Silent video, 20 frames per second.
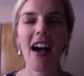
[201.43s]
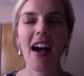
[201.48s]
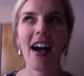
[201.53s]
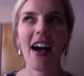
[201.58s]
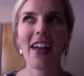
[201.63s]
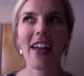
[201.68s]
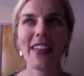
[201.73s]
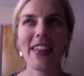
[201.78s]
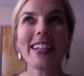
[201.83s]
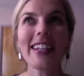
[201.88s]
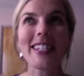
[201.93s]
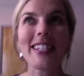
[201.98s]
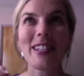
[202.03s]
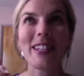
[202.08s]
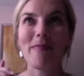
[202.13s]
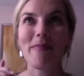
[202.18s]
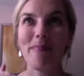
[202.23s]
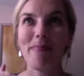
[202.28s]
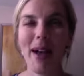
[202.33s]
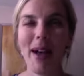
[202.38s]
I think it's
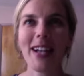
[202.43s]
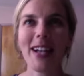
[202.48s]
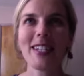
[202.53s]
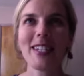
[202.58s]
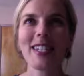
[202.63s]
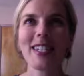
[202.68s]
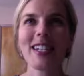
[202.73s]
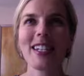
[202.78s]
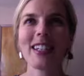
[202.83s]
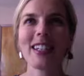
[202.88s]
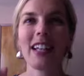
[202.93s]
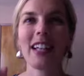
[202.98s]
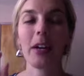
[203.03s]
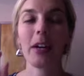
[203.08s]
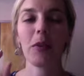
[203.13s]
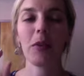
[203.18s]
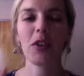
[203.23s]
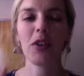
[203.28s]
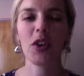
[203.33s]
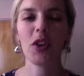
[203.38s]
the best
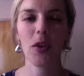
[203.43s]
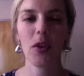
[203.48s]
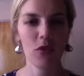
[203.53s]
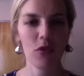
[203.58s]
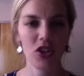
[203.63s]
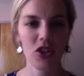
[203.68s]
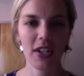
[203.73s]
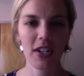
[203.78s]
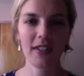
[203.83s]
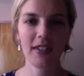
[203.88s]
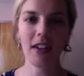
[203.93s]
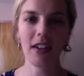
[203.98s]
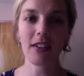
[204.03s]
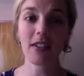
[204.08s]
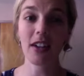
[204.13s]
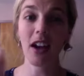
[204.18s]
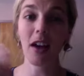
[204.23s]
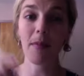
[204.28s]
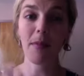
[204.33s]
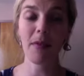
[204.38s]
like with goat cheese on
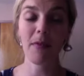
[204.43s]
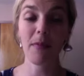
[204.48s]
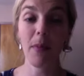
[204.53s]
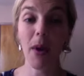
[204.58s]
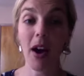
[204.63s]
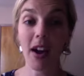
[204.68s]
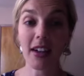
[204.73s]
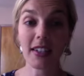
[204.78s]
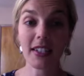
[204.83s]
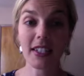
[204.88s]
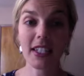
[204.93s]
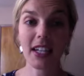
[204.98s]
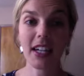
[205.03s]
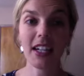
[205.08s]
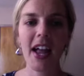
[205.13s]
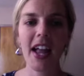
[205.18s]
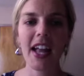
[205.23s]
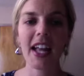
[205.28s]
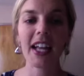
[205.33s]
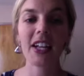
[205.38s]
top of
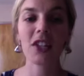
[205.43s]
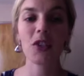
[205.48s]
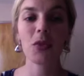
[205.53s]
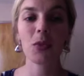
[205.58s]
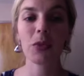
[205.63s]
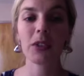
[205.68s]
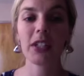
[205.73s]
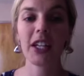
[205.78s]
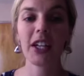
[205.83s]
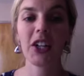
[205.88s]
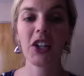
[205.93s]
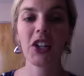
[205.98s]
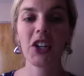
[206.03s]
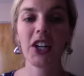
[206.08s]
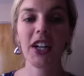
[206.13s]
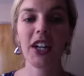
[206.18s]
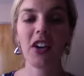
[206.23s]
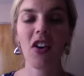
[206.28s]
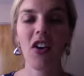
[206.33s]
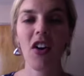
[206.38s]
pasta. Like, it's really
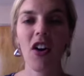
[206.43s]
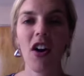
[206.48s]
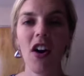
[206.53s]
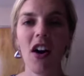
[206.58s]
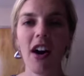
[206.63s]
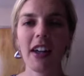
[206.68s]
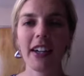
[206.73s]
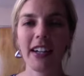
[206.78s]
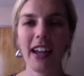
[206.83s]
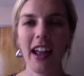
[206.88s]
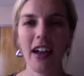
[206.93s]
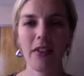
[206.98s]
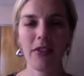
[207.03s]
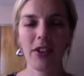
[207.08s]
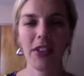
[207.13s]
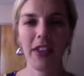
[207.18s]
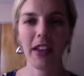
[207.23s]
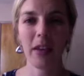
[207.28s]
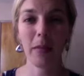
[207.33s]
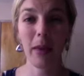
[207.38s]
good on an
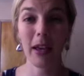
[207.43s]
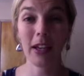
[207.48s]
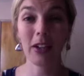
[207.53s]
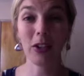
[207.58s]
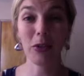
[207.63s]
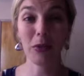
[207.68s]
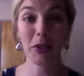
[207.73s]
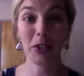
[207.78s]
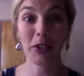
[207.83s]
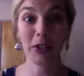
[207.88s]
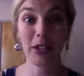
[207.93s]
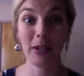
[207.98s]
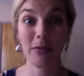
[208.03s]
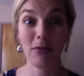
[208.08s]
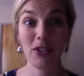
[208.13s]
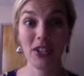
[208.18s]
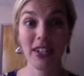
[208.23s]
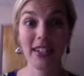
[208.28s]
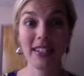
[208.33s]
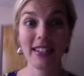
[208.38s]
everything bagel with
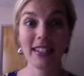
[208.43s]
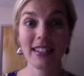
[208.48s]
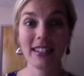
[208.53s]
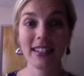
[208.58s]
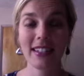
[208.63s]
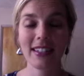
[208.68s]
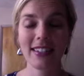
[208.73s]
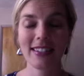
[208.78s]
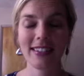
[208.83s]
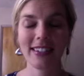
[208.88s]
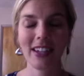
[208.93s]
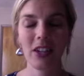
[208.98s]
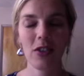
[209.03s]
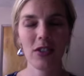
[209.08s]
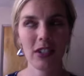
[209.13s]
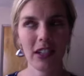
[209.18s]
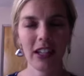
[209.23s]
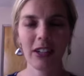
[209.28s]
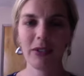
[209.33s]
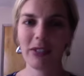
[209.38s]
cream cheese. Can
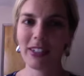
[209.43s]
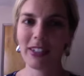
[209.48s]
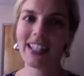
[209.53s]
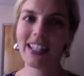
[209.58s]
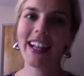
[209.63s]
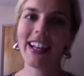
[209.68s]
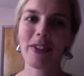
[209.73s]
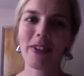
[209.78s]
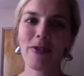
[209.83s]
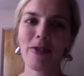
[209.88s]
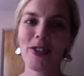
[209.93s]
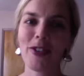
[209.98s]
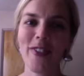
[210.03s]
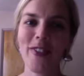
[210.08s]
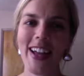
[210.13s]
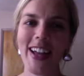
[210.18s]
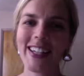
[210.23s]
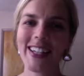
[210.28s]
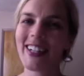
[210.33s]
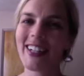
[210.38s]
you tell I really like full
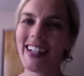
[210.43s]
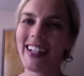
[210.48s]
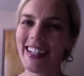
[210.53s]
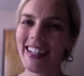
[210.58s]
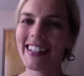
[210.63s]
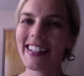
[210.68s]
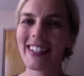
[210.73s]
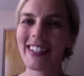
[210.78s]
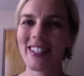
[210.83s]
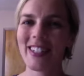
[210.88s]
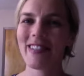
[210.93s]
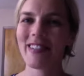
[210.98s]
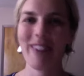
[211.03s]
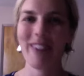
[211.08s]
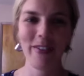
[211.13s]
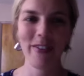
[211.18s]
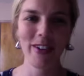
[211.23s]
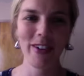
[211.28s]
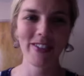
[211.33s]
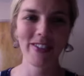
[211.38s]
fat dairy? That's
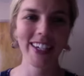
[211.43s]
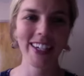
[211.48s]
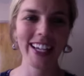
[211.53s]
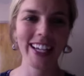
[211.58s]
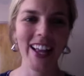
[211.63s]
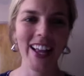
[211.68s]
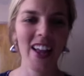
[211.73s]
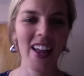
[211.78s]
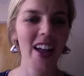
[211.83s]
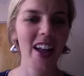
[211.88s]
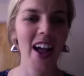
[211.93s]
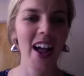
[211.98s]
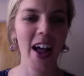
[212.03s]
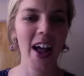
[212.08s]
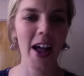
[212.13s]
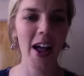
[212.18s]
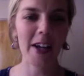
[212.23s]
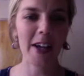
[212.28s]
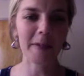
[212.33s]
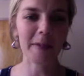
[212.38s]
my favorite.
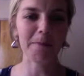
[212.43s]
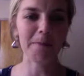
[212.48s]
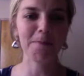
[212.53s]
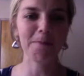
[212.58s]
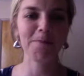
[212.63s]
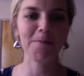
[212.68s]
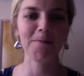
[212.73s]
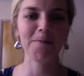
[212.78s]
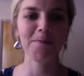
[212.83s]
Um,